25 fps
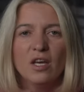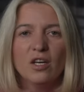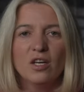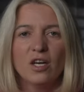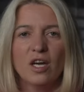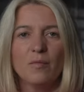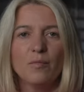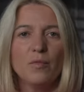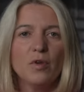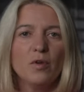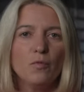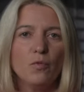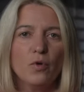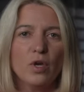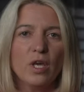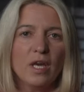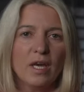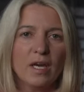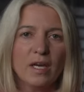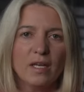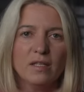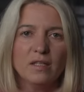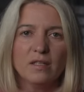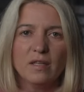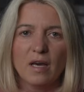I mean, we
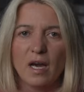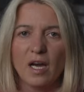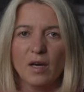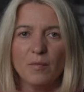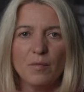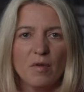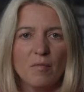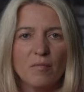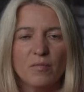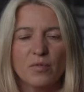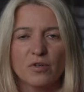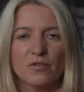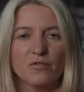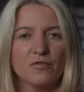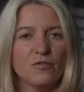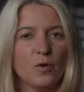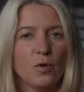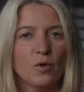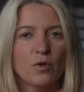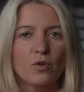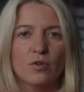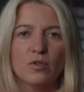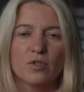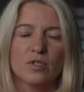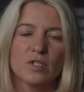added hummingbird
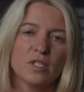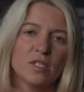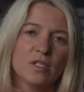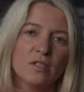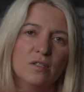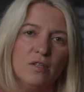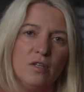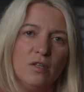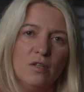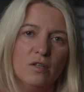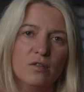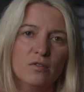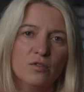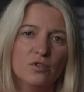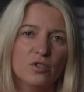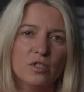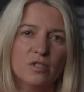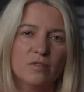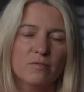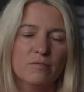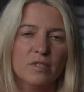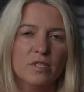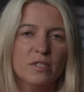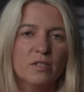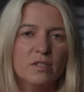photos and, you know,
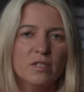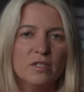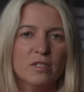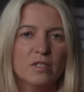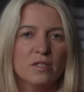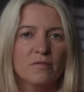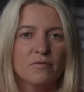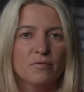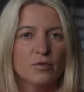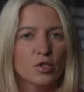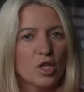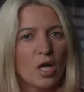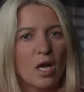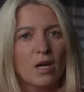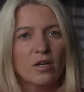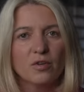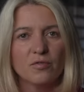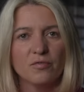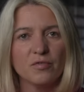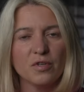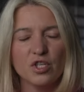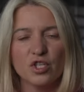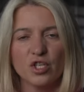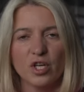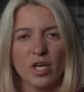just this is a
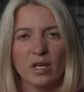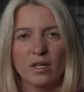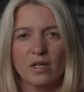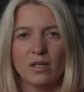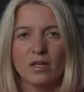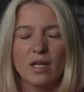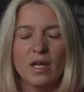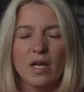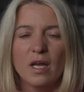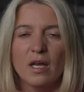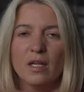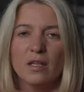photography channel.